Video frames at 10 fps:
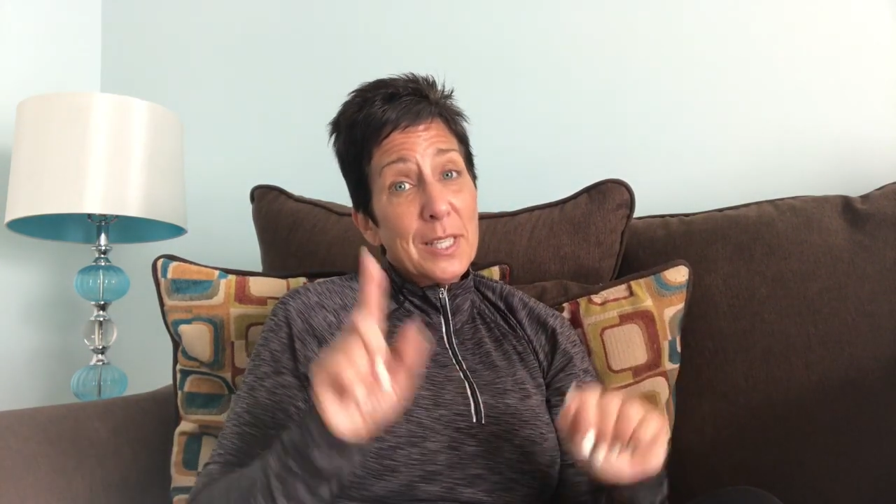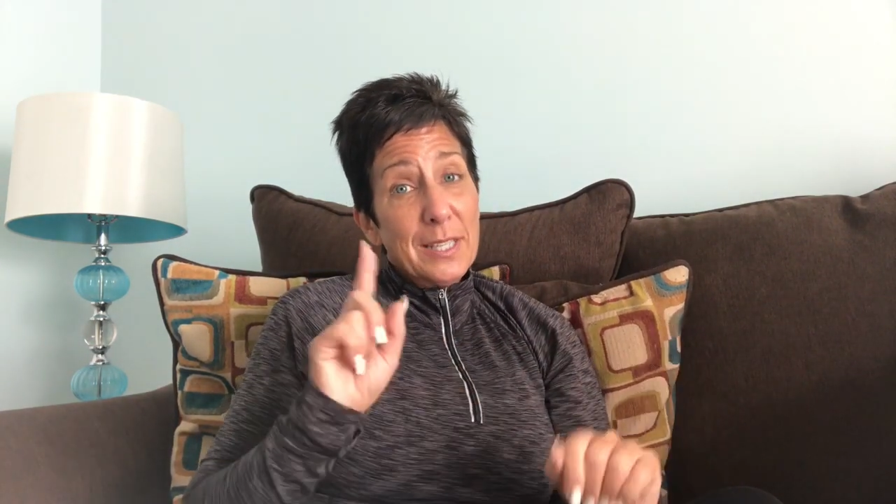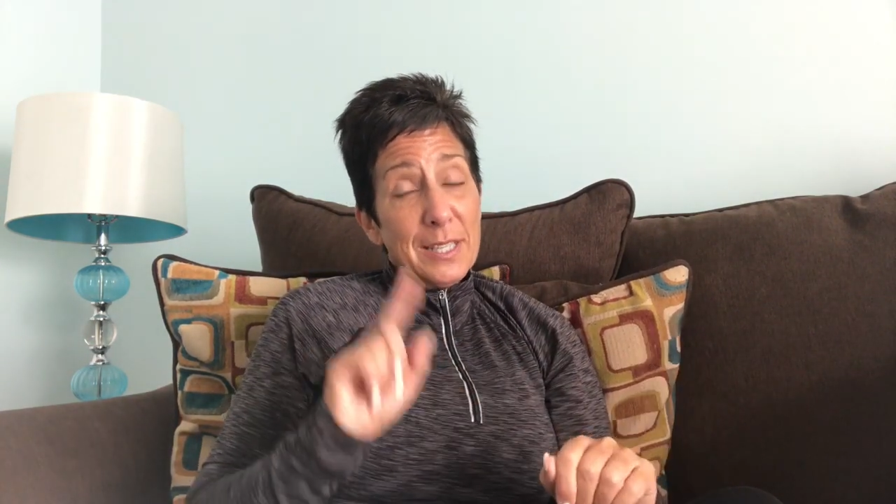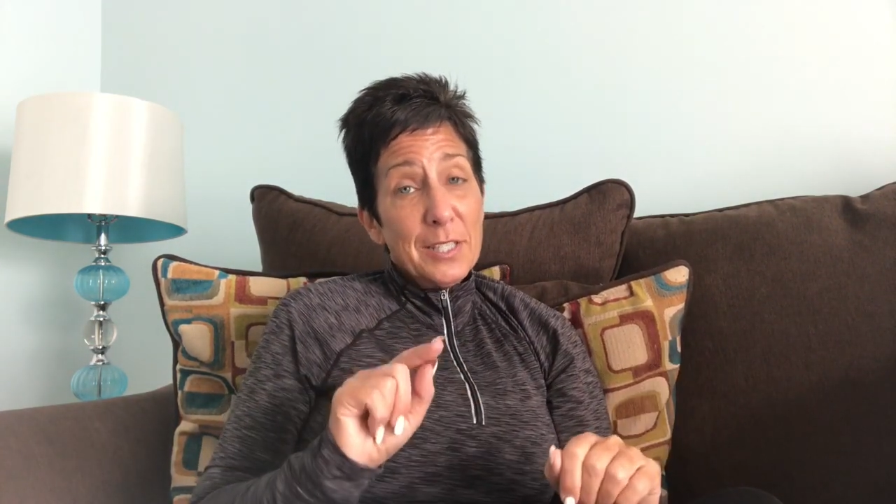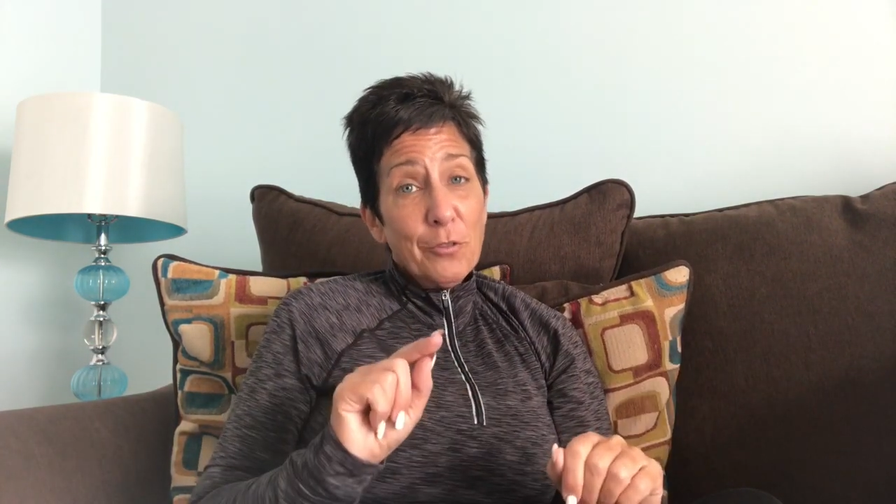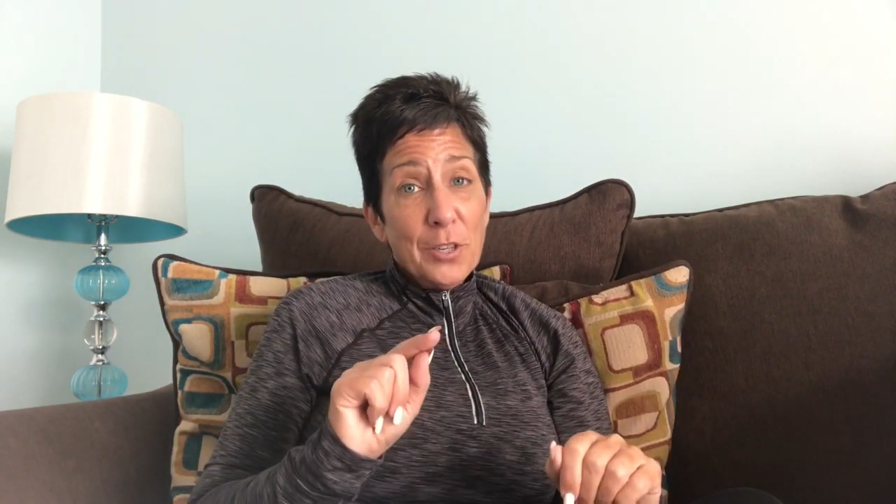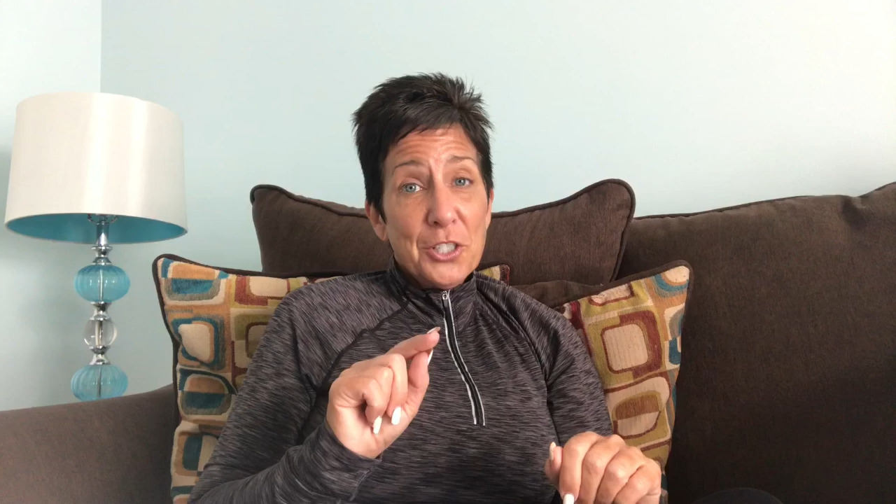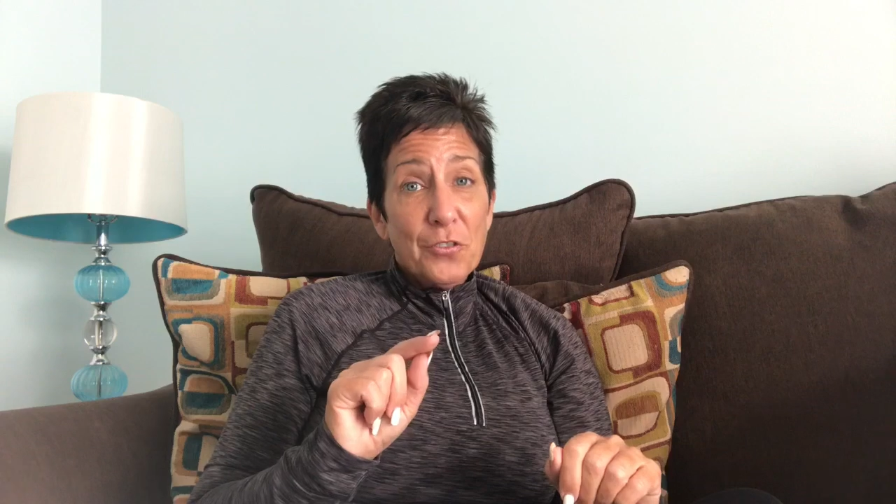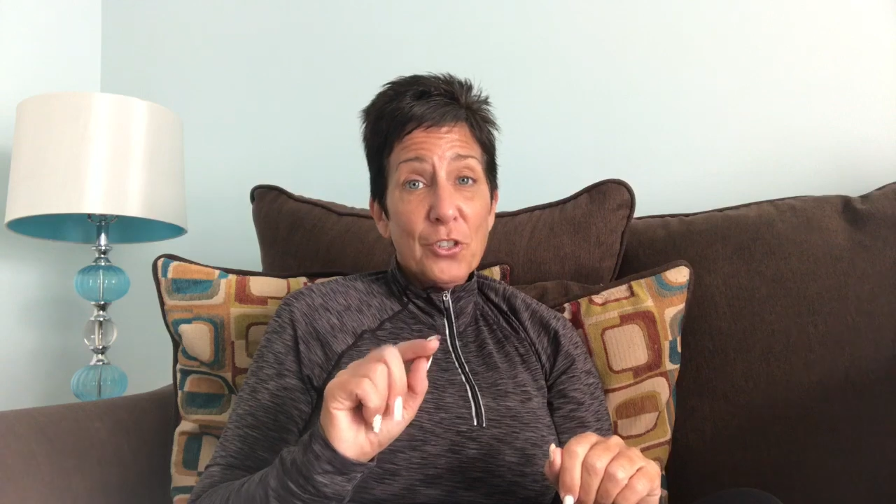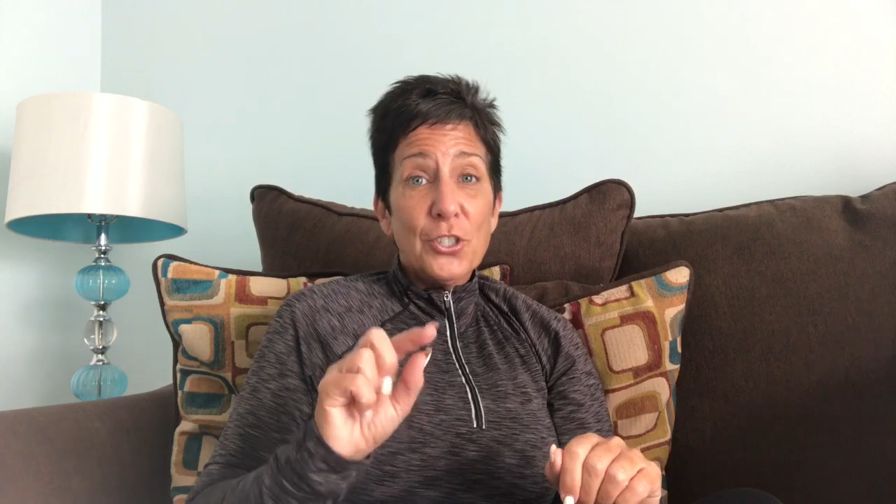It is a
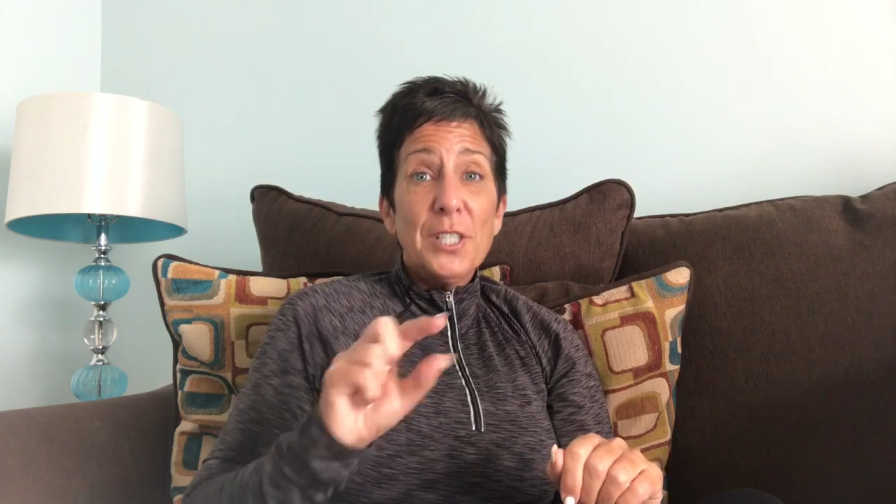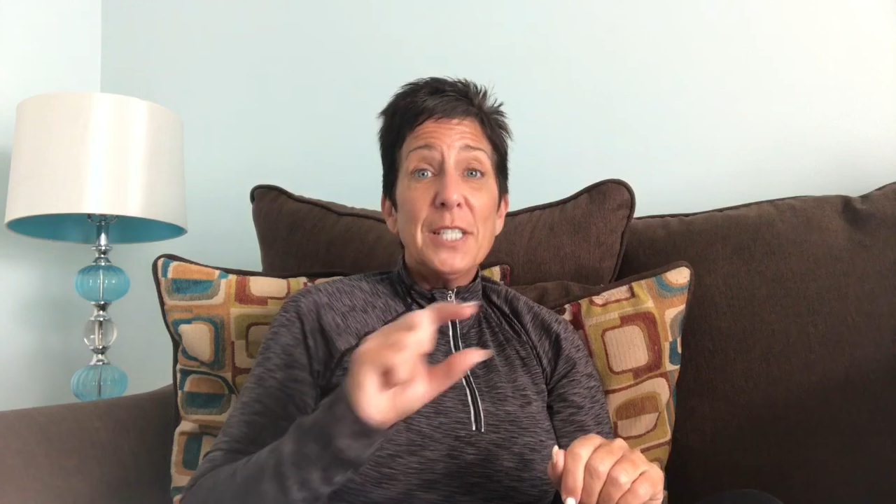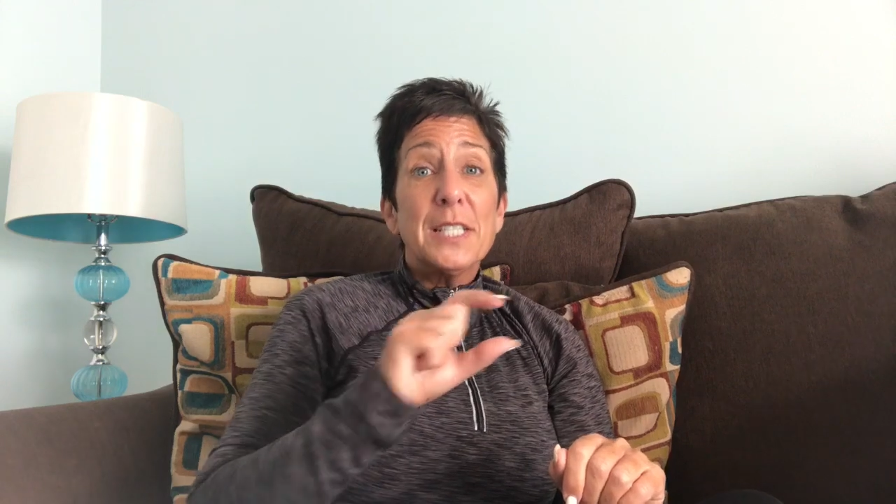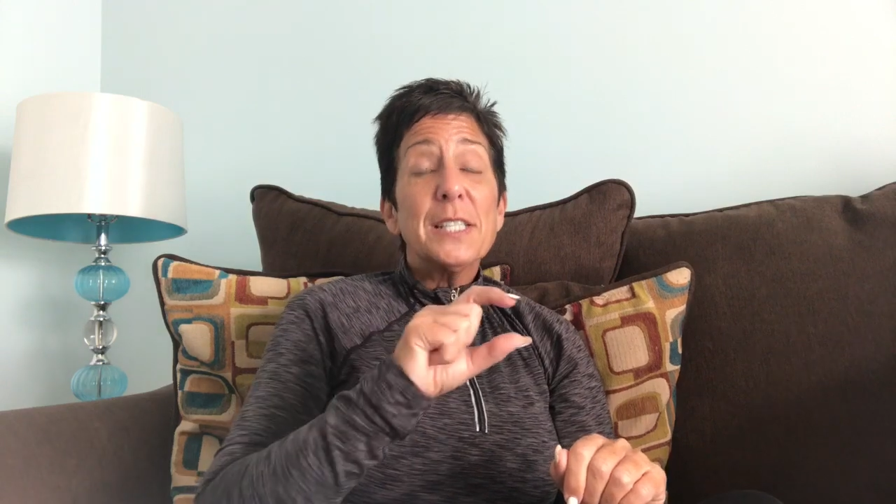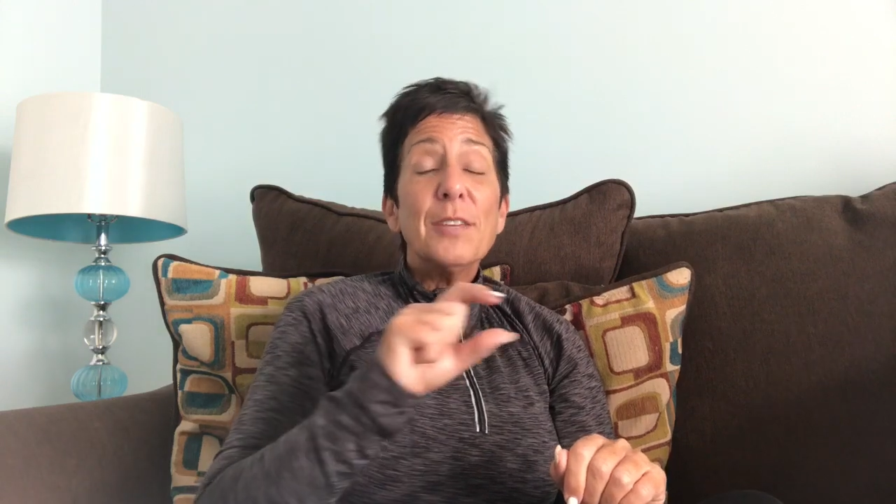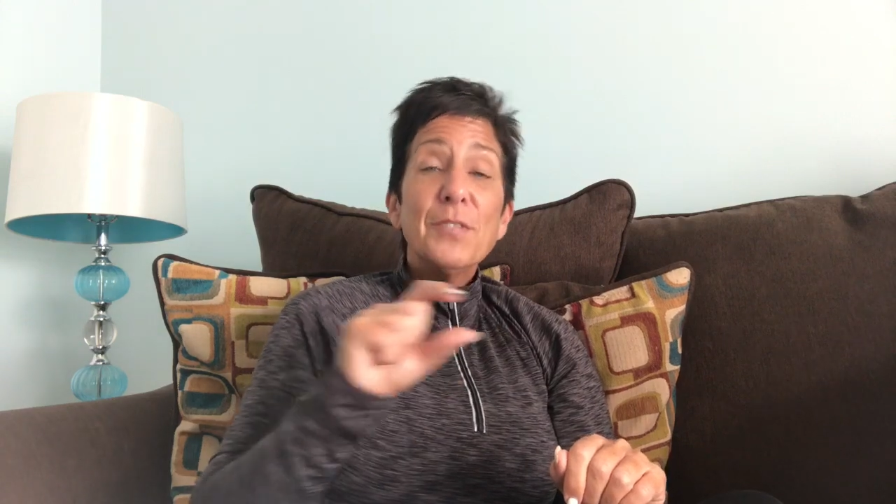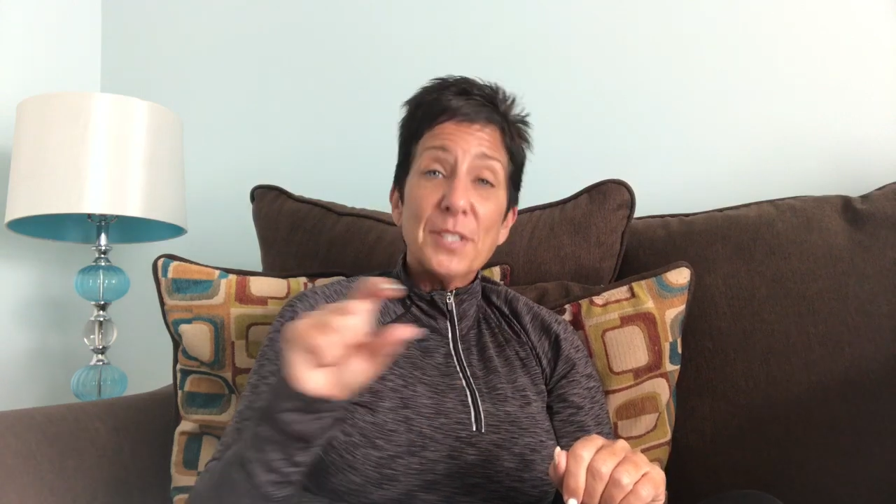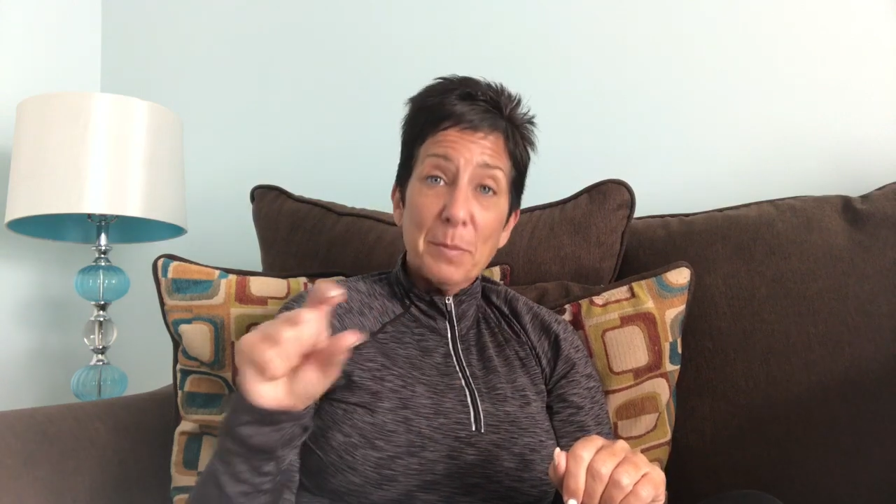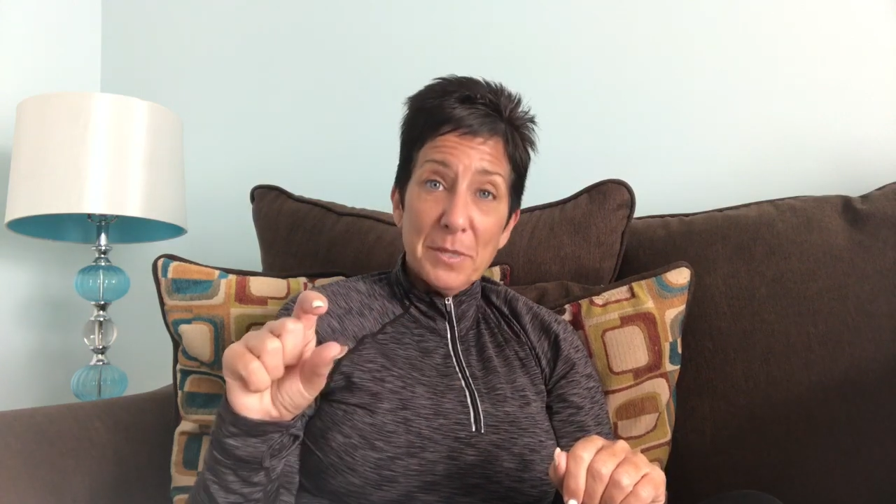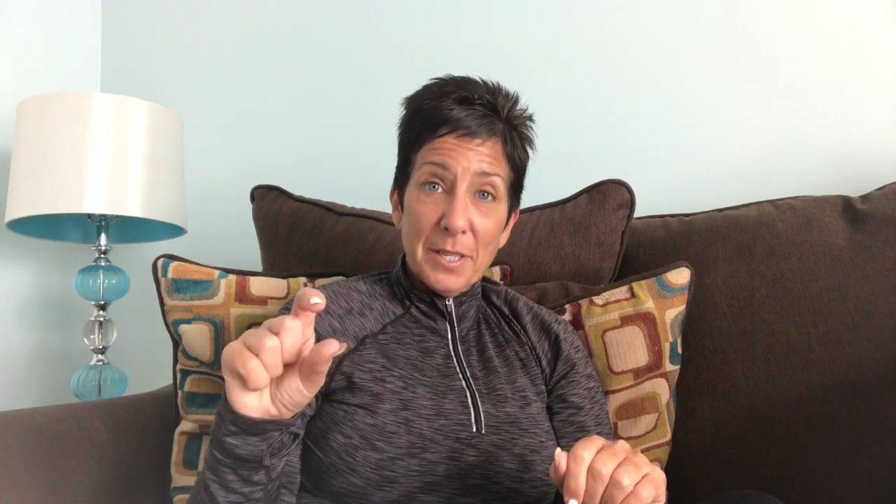French version. It does have
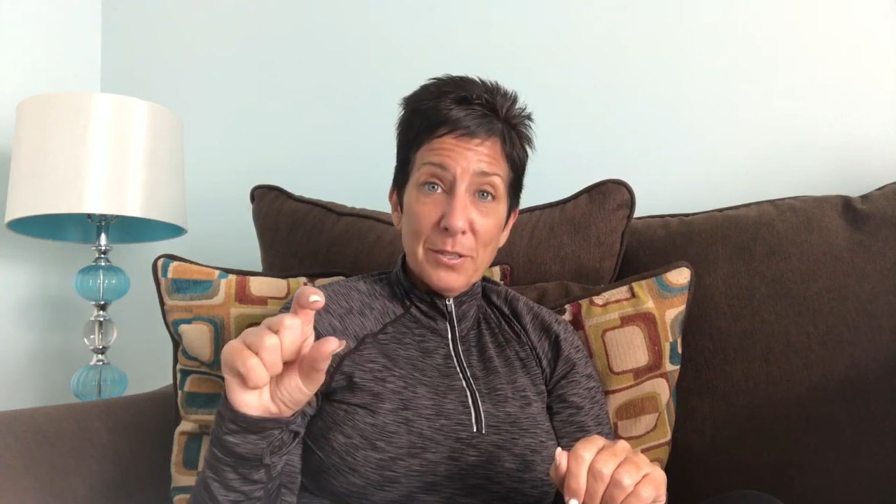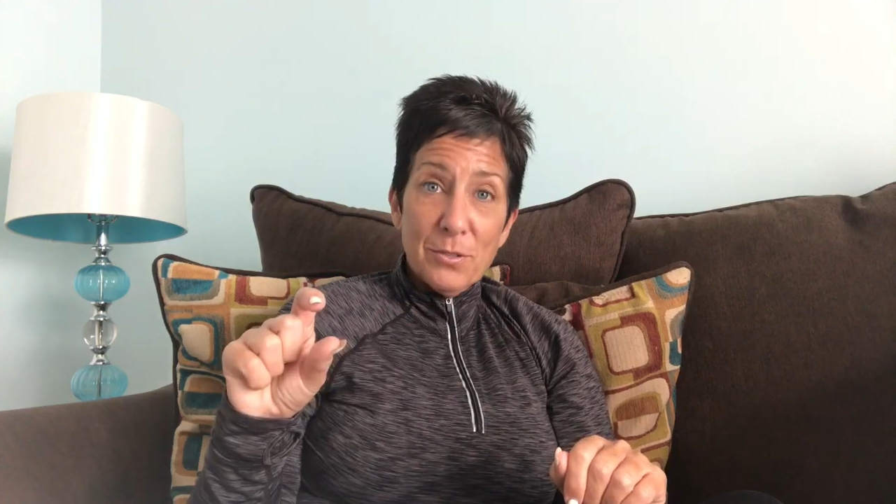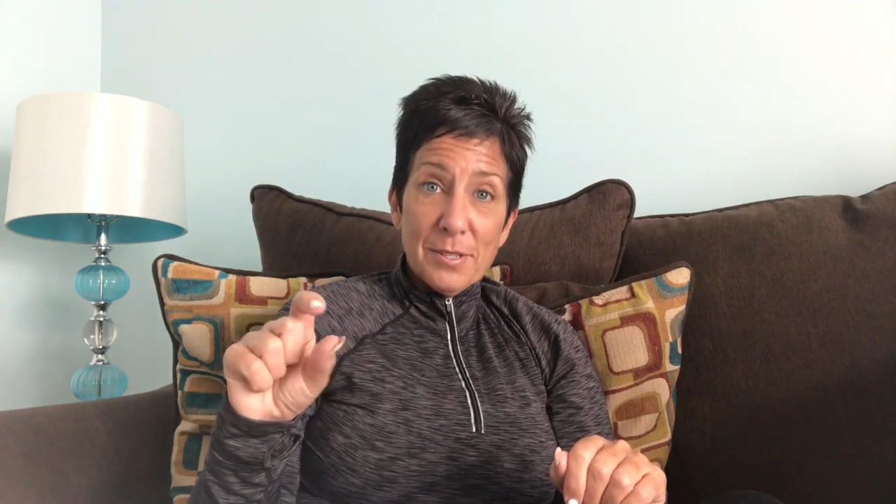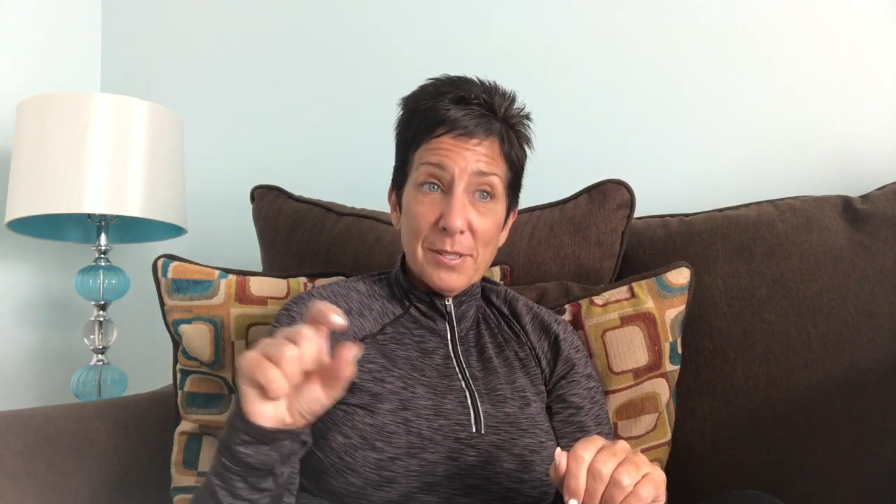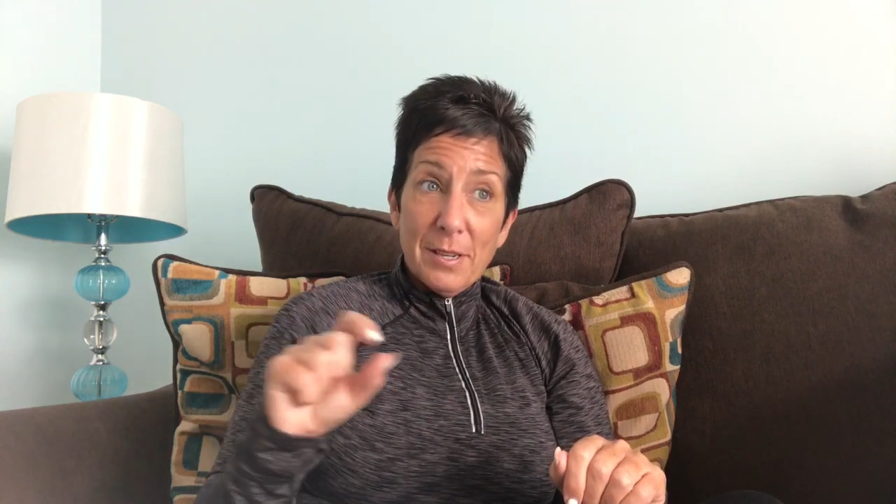subtitles.